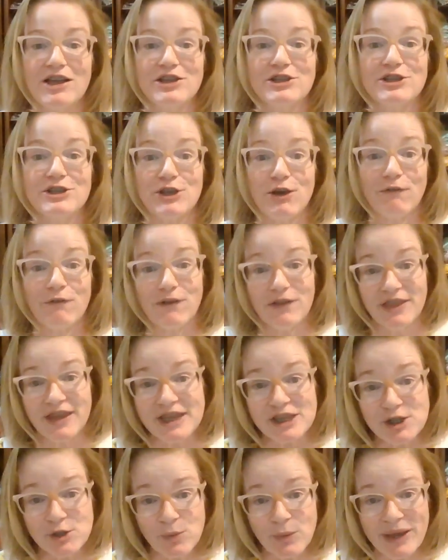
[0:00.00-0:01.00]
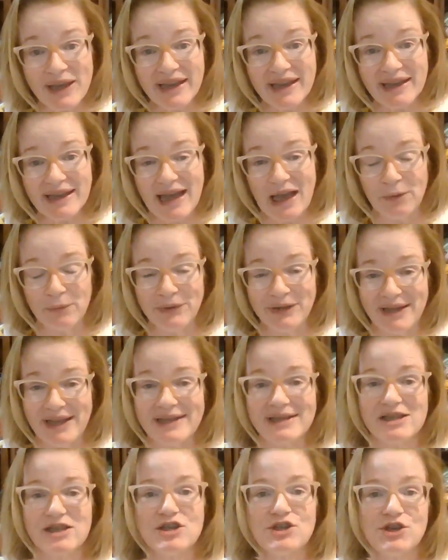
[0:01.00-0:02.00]
So for this week, I would
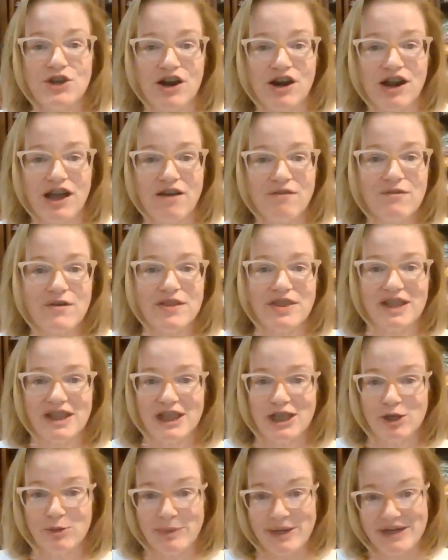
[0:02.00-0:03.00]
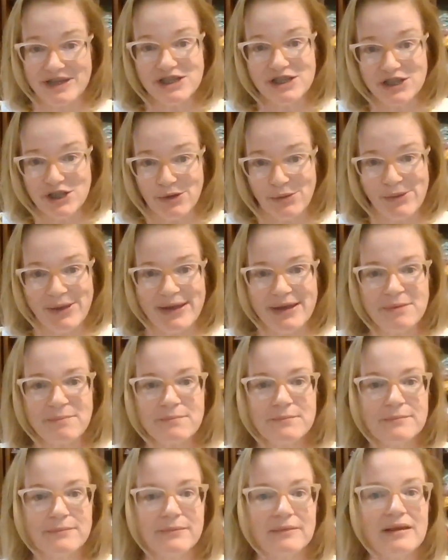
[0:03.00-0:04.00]
like to start off with a little bit of sewing.
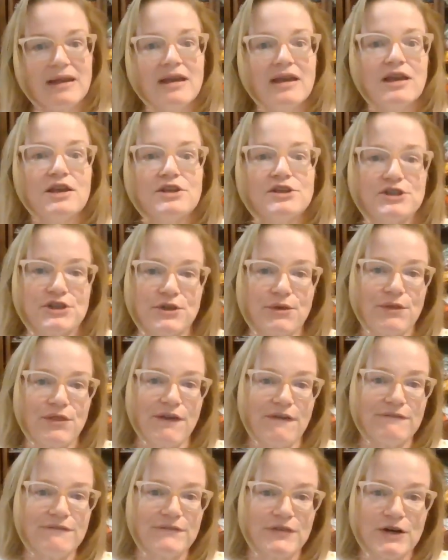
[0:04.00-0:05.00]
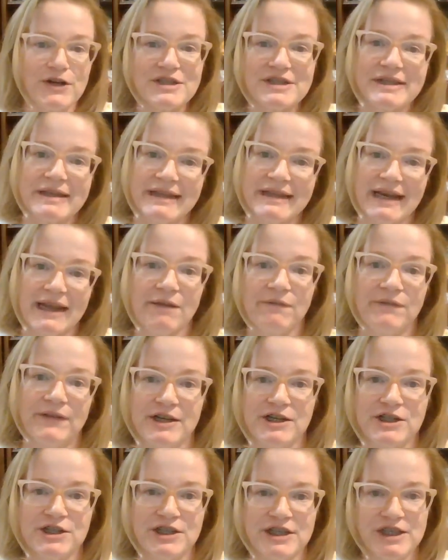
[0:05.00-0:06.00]
So the first thing that I
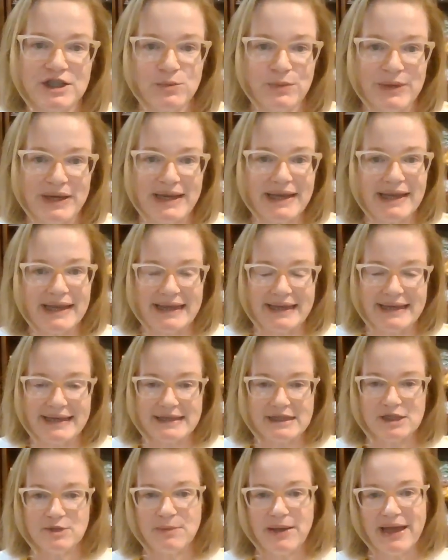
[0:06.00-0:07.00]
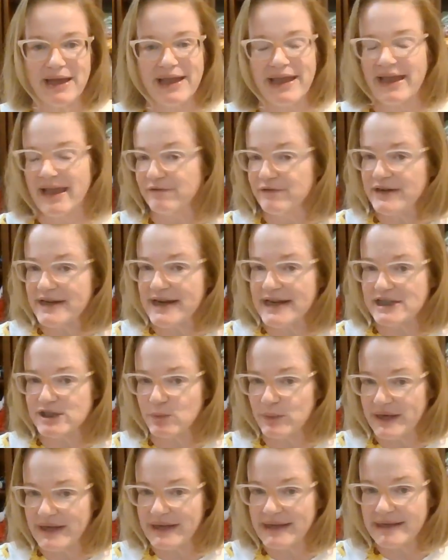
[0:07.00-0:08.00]
finished this week is my Everyday's
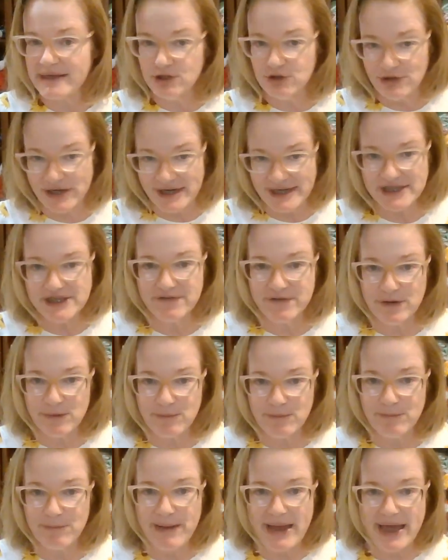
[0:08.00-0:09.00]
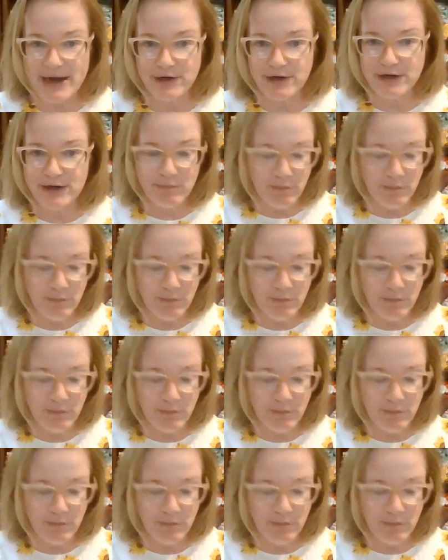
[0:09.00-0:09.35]
a Weekend dress from Pattern